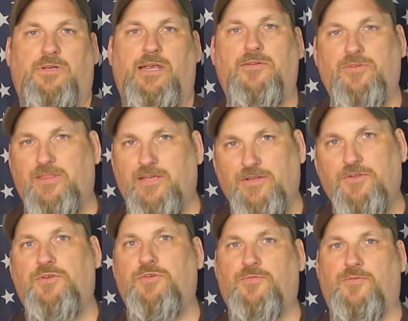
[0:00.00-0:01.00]
everything
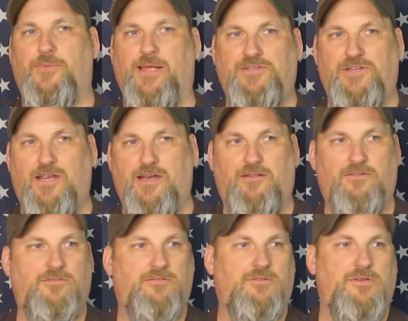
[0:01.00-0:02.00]
you do for my
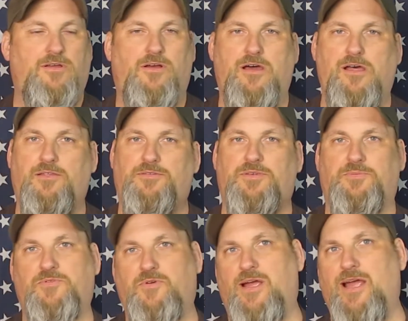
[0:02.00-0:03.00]
channel, all the
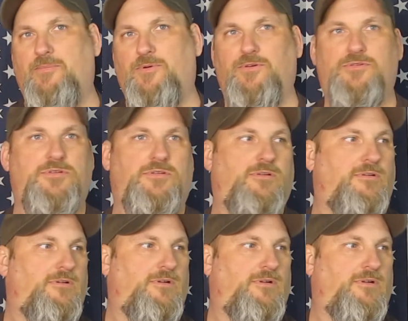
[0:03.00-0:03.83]
subscribers,